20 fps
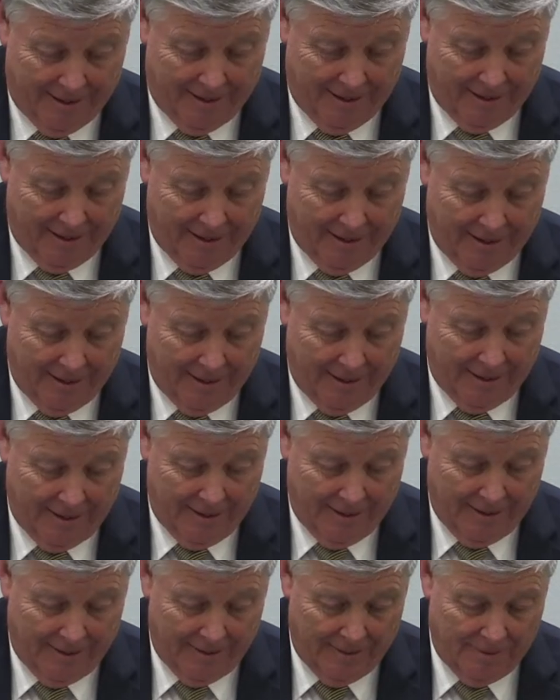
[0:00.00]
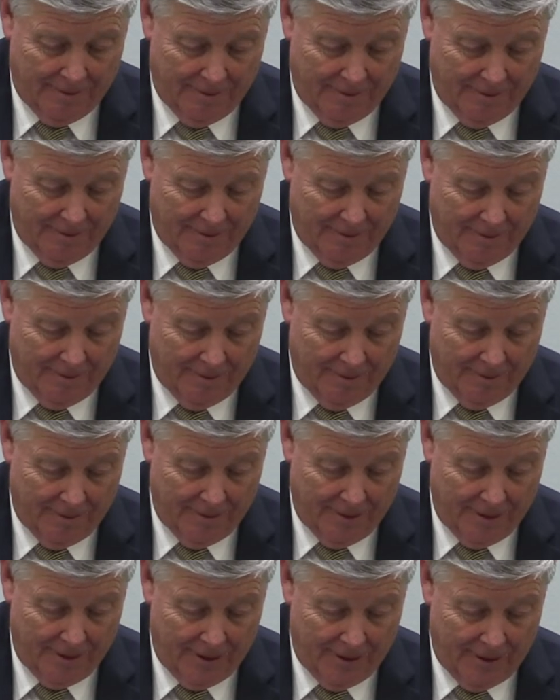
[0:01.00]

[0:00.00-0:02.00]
Nothing is said.